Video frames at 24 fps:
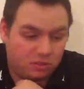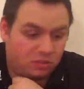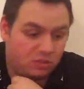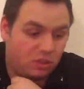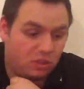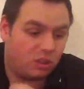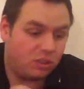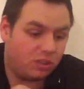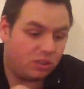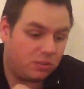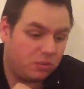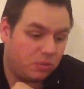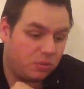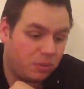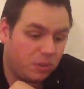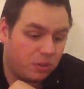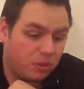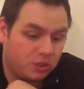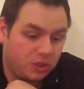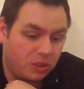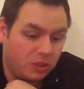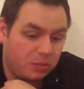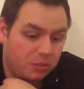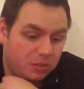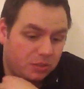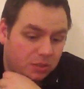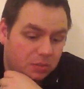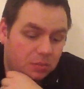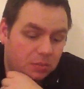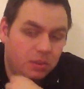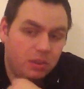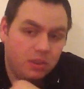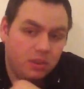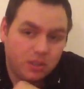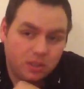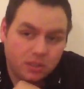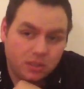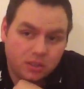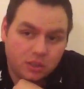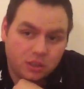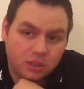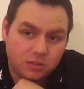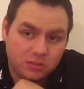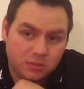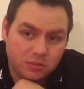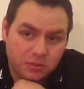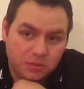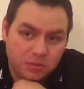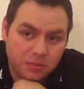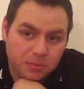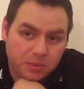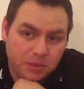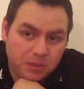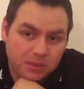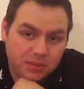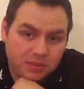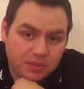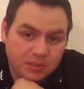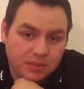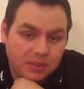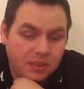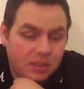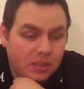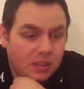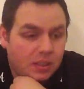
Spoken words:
costing the World Championship, but it cost me a place